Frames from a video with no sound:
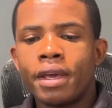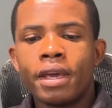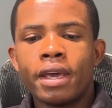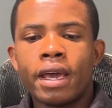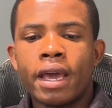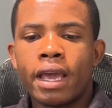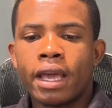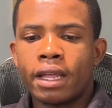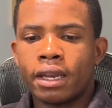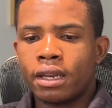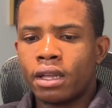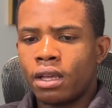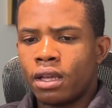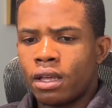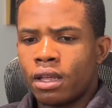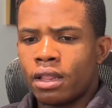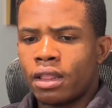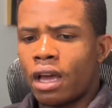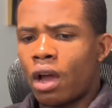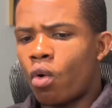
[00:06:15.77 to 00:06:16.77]
And
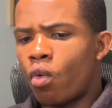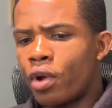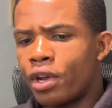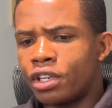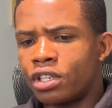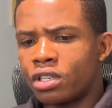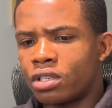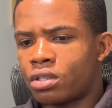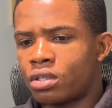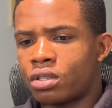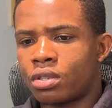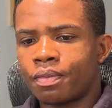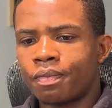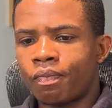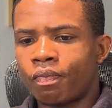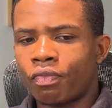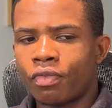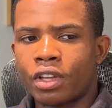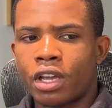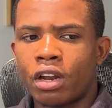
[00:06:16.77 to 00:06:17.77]
that way, just
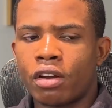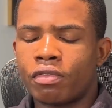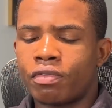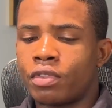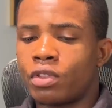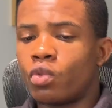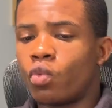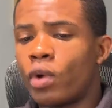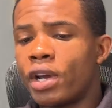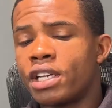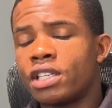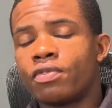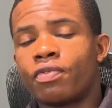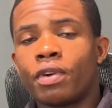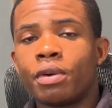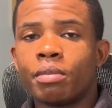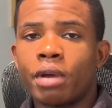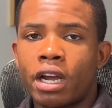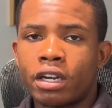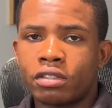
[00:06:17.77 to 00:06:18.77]
kind of the way it's
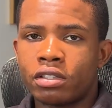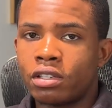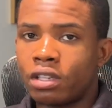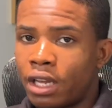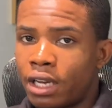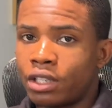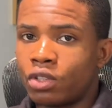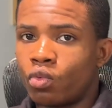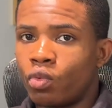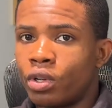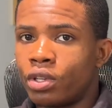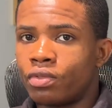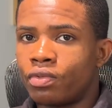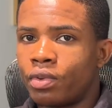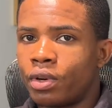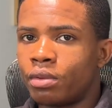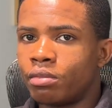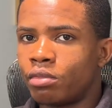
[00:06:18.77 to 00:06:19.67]
framed, I actually like the way it's framed,